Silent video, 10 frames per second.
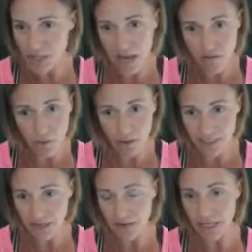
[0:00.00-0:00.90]
Everyone is
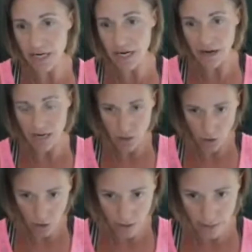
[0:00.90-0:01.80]
having a
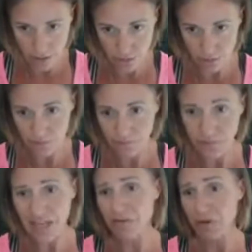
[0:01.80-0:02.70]
lot going on
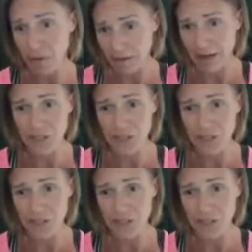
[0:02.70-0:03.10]
everywhere,